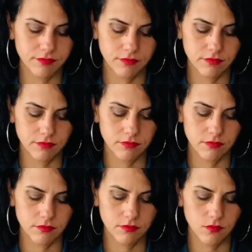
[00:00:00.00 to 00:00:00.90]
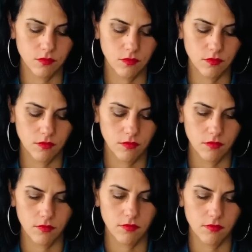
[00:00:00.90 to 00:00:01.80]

No one is speaking in this clip.